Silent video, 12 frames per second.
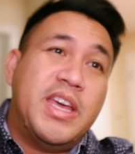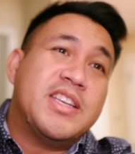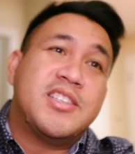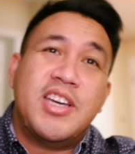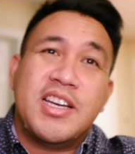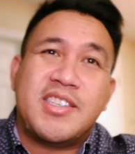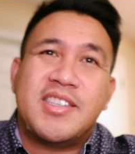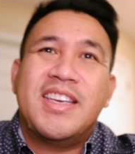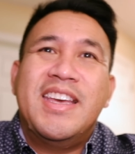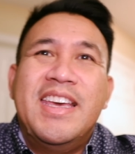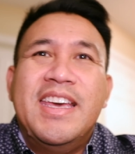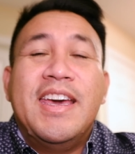It's
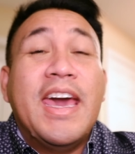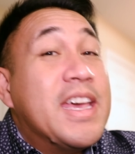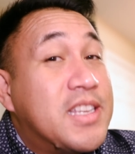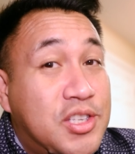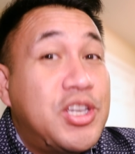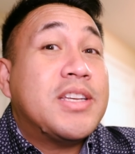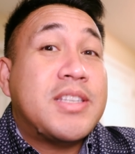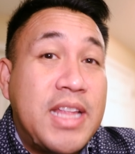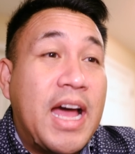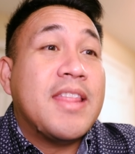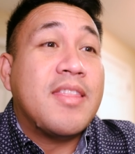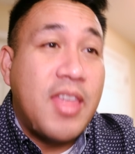just
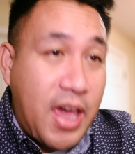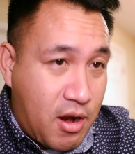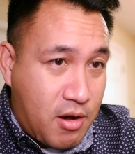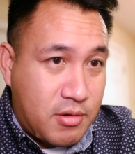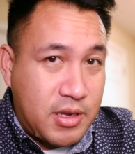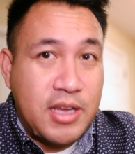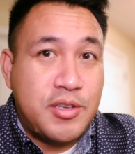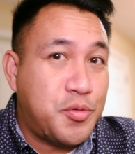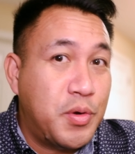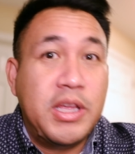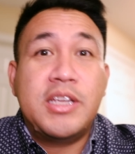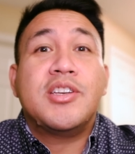not there.
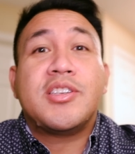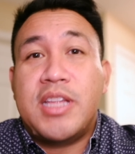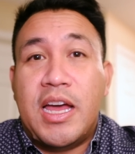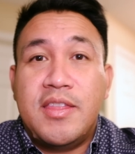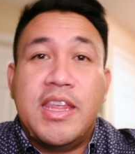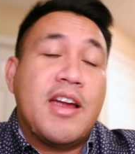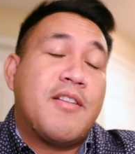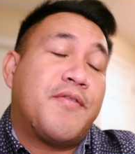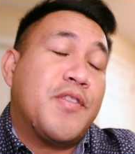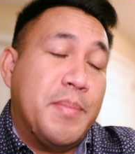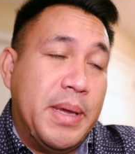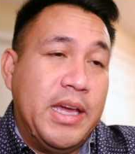It's really just not there
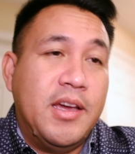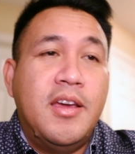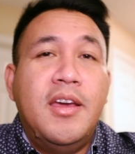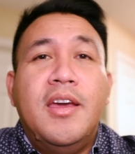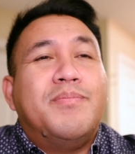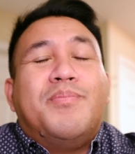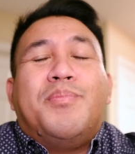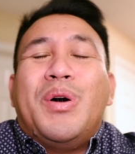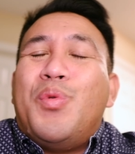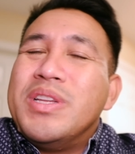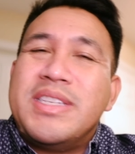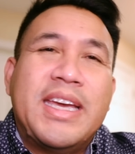for me.
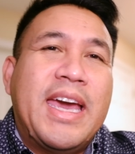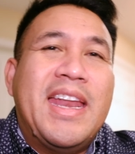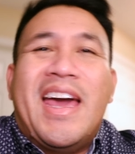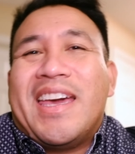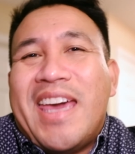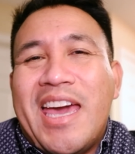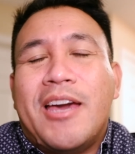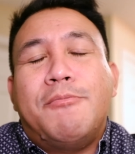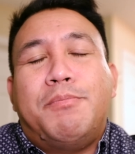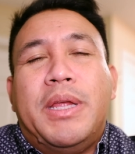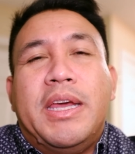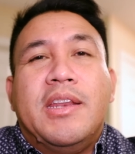But once again, I can't
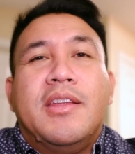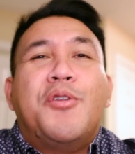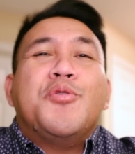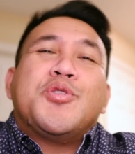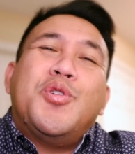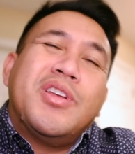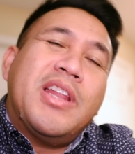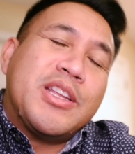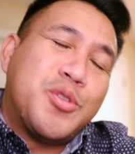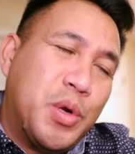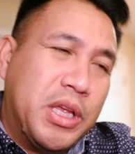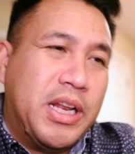complain. It was only
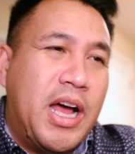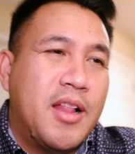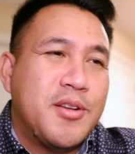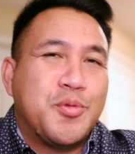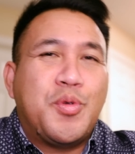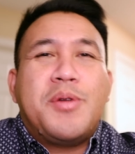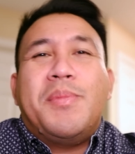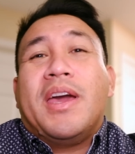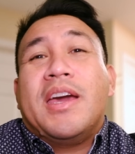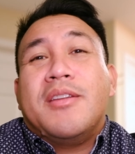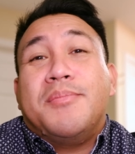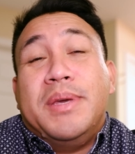like $20. What am
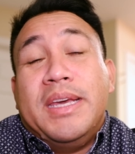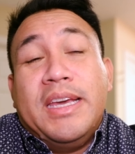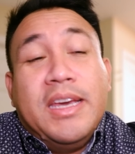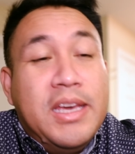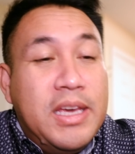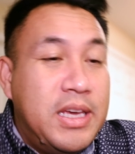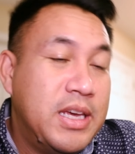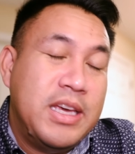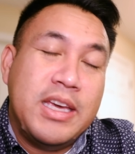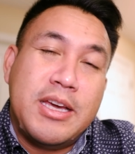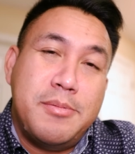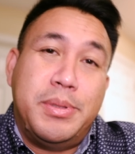I gonna be
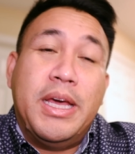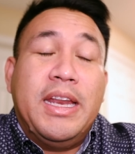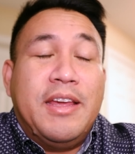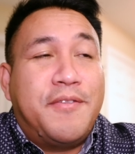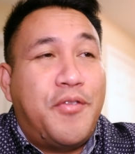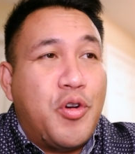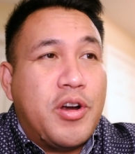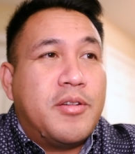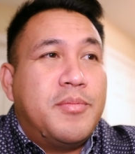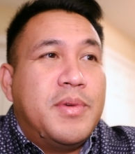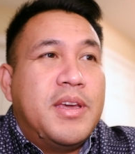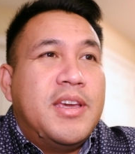complaining for?
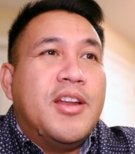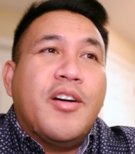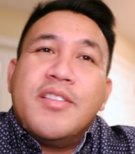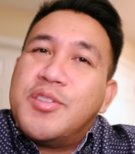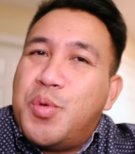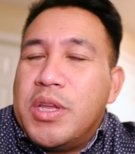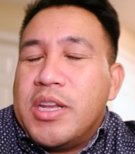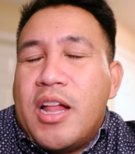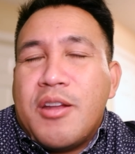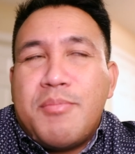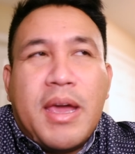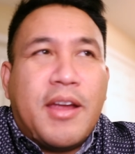You know, it's
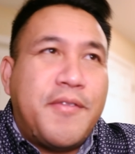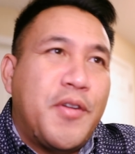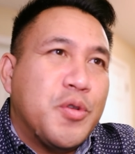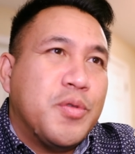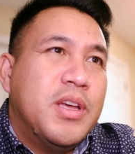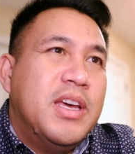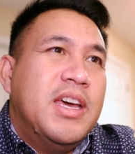$20 microphone.